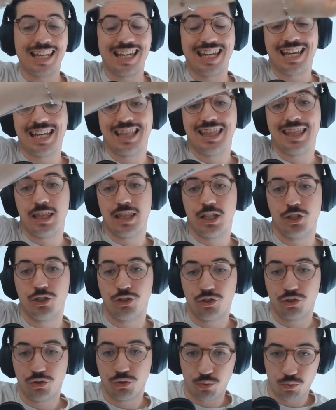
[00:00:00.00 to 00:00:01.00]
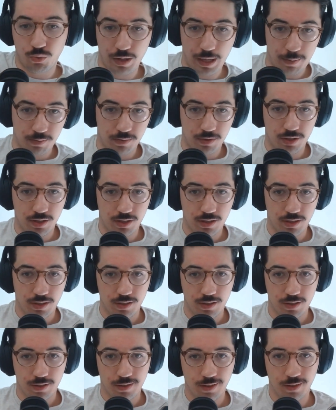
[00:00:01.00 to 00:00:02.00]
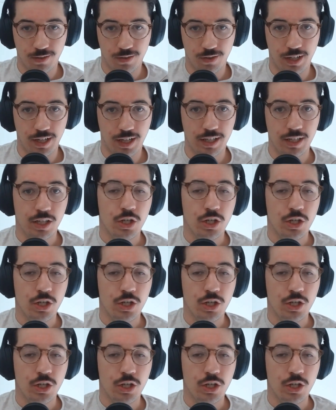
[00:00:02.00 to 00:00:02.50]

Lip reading: in the script. All right.